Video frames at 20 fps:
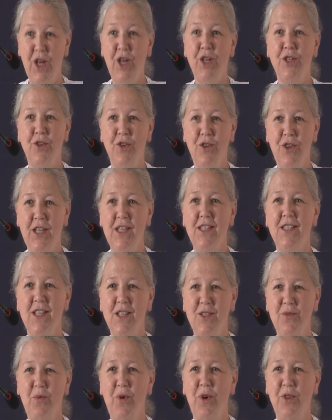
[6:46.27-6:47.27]
So this
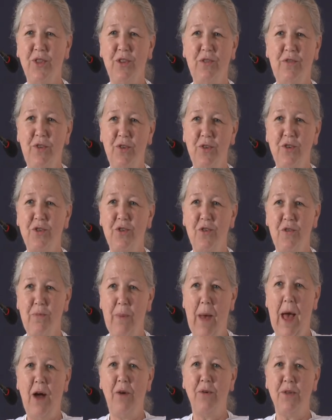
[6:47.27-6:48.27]
is what the future of
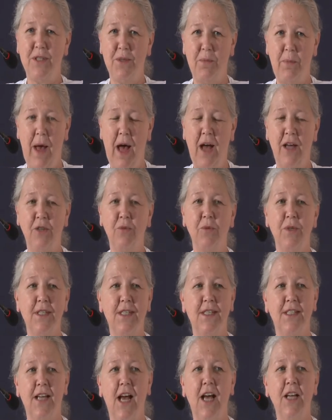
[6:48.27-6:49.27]
power is about. It was
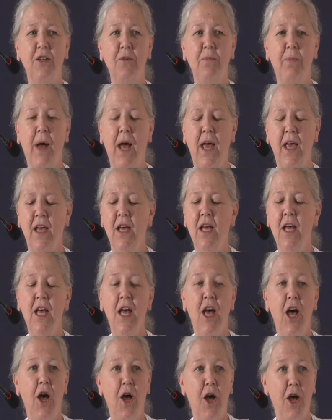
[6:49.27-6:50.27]
started by
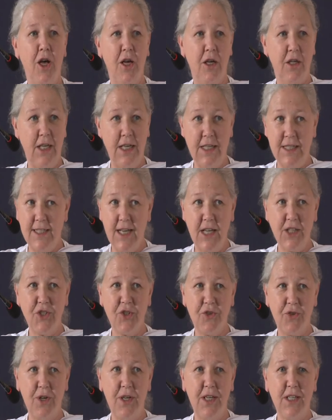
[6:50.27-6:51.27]
an
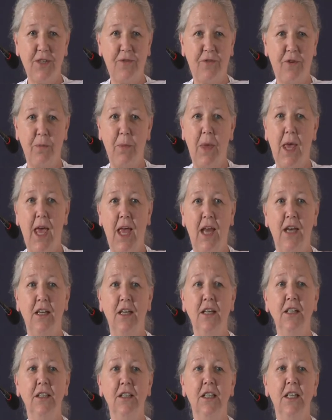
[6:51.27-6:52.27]
industrialist from
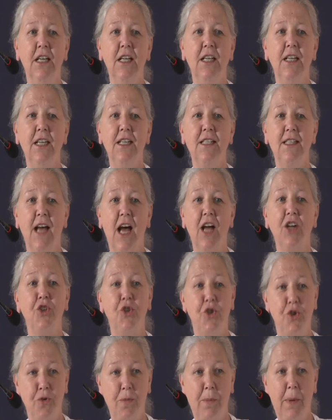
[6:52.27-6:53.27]
Kenya, Nizar
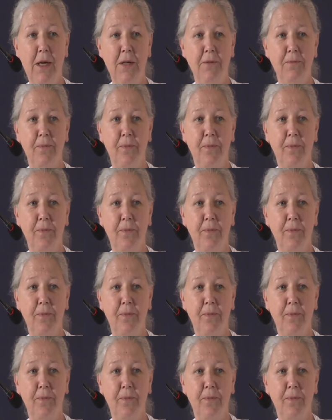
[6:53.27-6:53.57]
Juma.